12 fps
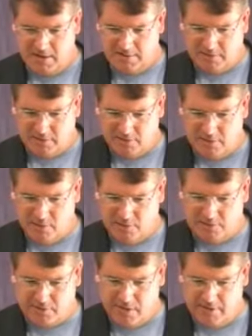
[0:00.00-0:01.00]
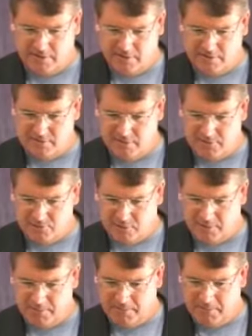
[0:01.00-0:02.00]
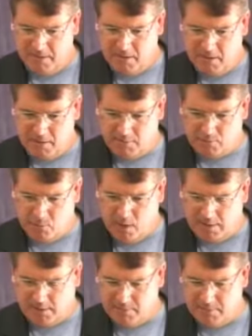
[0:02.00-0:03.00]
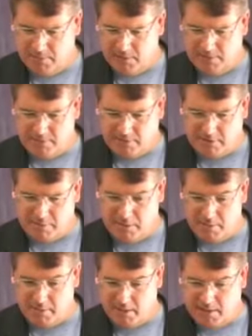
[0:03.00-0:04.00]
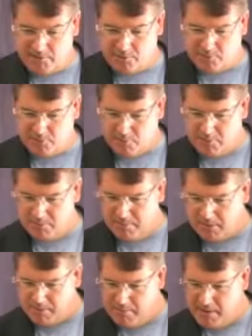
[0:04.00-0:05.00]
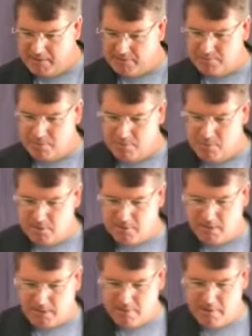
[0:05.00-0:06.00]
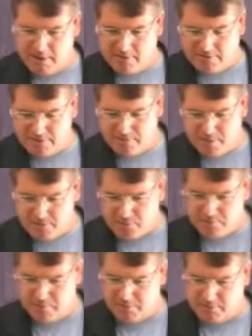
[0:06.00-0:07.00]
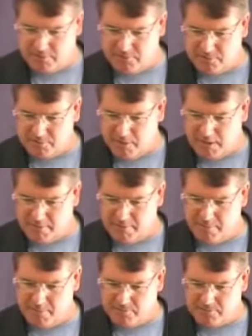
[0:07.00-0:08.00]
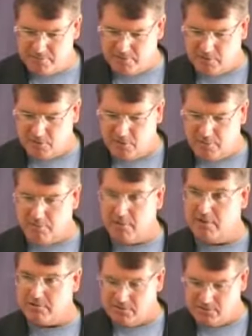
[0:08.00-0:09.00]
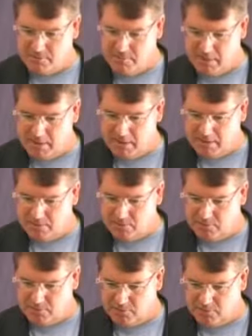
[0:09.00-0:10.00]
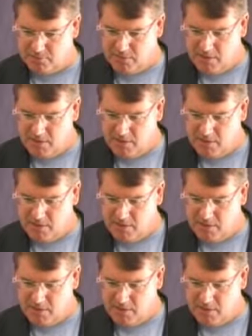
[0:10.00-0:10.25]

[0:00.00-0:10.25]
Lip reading: He said, during the 19th century, it was widely believed that the public interest would be best promoted by grants of special privilege to private persons and to corporations in many industries.